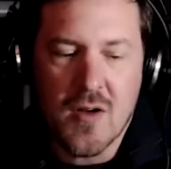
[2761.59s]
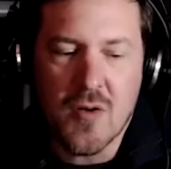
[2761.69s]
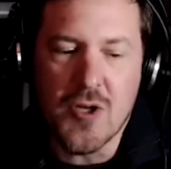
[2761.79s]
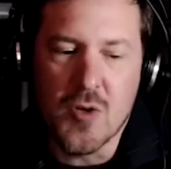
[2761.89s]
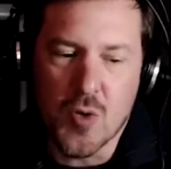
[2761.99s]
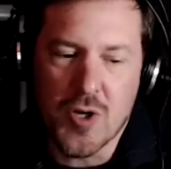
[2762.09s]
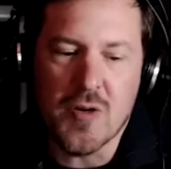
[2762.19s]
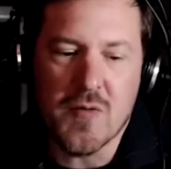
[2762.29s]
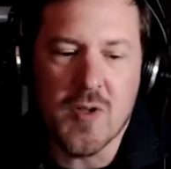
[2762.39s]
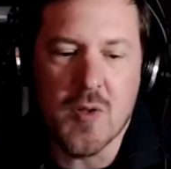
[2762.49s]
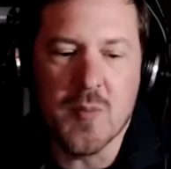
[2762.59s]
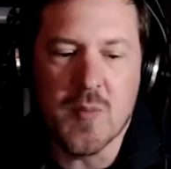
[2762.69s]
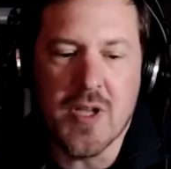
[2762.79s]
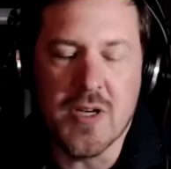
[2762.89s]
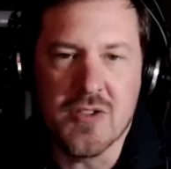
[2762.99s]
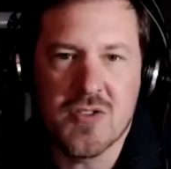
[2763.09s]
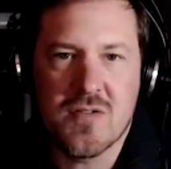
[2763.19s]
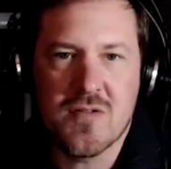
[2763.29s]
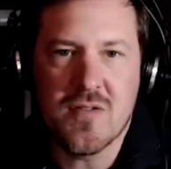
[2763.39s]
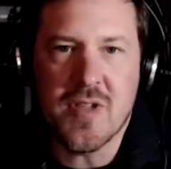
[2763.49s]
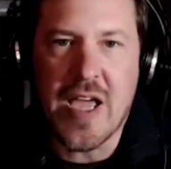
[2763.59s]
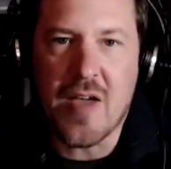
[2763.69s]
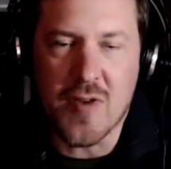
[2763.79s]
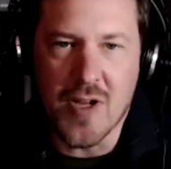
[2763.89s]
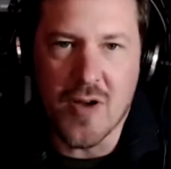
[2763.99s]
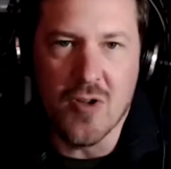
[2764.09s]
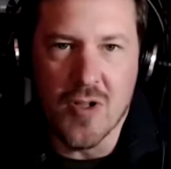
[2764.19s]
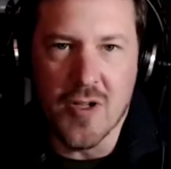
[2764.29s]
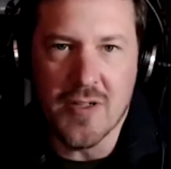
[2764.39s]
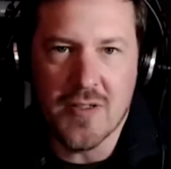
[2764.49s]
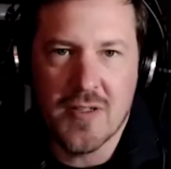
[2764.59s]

or you can work on a film and it's half an hour long.